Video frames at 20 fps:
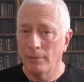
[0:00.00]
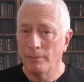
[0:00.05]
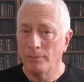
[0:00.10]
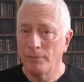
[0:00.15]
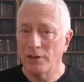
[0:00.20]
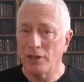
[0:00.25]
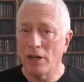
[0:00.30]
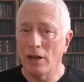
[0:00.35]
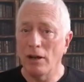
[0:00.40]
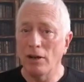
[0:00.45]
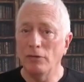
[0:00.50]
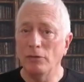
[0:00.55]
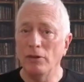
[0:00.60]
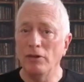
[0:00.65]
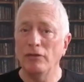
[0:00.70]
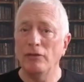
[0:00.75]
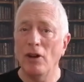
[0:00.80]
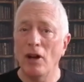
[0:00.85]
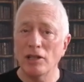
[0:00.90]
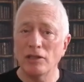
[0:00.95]
So if we
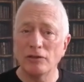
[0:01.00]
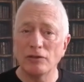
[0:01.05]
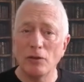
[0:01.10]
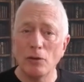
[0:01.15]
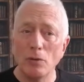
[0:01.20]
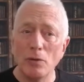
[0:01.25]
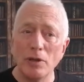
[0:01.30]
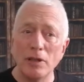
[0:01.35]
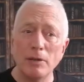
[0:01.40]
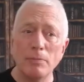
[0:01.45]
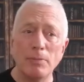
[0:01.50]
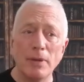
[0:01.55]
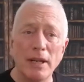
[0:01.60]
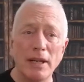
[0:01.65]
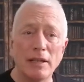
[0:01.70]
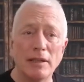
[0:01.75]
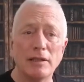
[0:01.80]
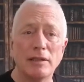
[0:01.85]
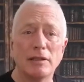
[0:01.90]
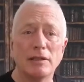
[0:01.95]
fast forward a
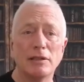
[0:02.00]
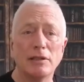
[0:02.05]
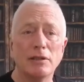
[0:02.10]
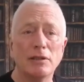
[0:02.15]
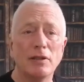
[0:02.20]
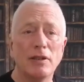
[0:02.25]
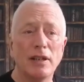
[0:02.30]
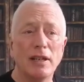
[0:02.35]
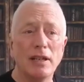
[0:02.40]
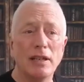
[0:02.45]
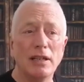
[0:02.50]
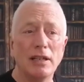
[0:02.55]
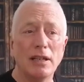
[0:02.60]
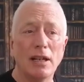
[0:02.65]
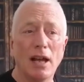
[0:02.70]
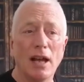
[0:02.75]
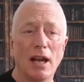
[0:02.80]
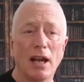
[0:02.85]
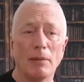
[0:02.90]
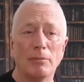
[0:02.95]
bit to the
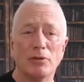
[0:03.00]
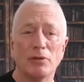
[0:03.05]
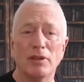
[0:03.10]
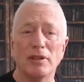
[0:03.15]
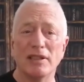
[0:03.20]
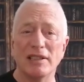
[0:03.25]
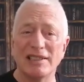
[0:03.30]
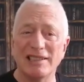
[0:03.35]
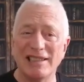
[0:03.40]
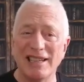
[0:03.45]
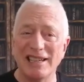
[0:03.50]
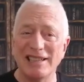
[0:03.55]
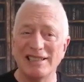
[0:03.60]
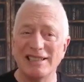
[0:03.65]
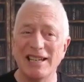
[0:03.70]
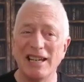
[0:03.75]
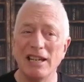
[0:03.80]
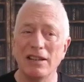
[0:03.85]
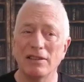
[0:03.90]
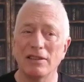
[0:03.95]
between the
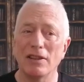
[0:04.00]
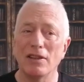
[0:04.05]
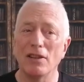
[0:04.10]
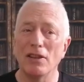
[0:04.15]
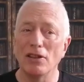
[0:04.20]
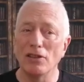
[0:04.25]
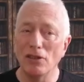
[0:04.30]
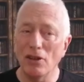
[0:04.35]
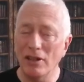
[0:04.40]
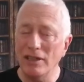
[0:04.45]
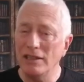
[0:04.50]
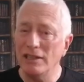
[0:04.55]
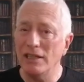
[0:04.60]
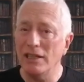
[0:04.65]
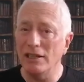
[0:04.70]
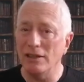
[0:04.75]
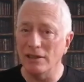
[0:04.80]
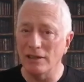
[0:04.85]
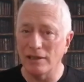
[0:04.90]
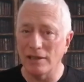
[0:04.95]
16th and the
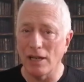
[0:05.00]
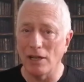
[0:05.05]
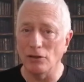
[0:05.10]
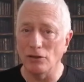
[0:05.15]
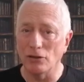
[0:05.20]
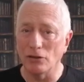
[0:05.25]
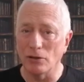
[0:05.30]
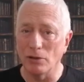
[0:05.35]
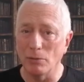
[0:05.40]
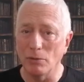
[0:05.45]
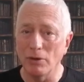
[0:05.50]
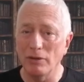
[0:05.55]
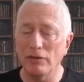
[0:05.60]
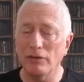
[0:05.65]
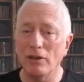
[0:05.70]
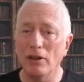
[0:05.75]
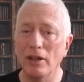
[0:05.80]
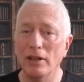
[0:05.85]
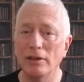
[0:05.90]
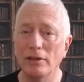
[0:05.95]
19th century, we
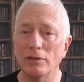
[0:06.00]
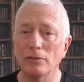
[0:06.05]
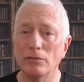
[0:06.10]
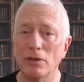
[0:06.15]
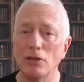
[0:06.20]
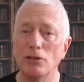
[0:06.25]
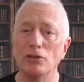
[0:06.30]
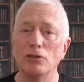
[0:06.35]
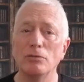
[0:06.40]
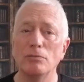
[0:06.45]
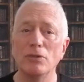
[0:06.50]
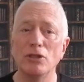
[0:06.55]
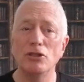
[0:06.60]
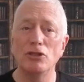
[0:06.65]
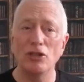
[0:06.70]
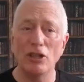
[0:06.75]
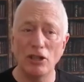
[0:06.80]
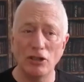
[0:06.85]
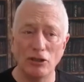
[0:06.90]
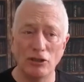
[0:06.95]
find that ritual
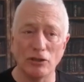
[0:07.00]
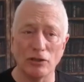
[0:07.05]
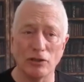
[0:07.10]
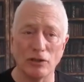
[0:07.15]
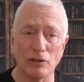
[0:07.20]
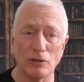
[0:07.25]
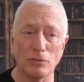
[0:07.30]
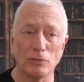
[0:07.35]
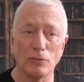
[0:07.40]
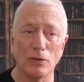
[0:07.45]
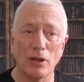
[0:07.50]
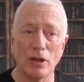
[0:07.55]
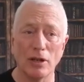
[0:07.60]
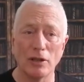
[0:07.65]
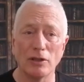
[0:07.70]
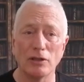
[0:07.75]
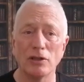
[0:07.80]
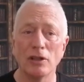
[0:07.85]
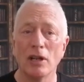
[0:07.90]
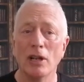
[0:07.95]
magicians
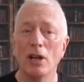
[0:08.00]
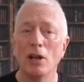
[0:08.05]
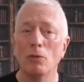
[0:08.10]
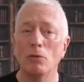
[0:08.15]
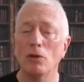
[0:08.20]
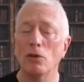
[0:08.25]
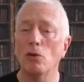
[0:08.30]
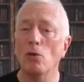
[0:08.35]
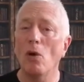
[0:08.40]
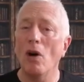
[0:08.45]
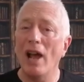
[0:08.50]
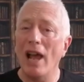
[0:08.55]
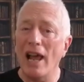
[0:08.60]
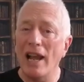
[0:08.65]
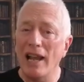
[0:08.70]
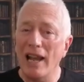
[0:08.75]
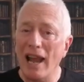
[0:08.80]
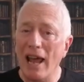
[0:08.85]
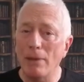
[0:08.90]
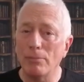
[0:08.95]
worked with quite
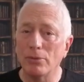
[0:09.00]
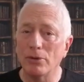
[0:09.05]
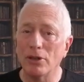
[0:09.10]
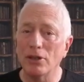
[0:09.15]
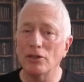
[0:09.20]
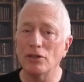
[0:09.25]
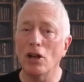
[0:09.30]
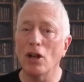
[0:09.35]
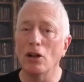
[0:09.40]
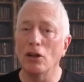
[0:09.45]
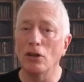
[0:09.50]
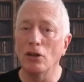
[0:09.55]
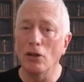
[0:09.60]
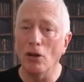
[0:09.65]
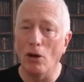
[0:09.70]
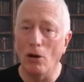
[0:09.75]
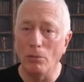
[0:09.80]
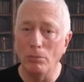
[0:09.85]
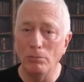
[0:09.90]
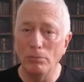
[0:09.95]
elaborate and
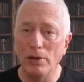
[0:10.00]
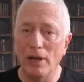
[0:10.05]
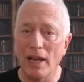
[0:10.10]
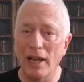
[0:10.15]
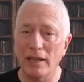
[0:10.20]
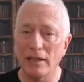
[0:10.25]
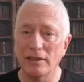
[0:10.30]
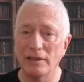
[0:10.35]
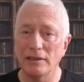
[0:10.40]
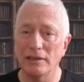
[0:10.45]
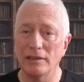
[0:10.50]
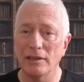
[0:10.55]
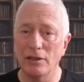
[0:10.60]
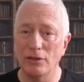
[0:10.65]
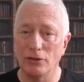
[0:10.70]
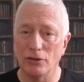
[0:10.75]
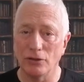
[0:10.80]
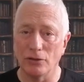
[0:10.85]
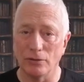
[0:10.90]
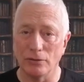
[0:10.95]
complex
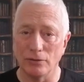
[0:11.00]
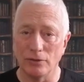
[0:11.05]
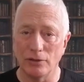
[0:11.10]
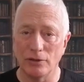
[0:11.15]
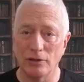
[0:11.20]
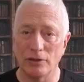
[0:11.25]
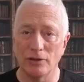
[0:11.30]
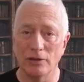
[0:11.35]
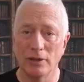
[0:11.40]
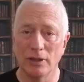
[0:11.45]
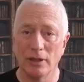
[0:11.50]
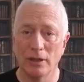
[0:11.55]
sigils,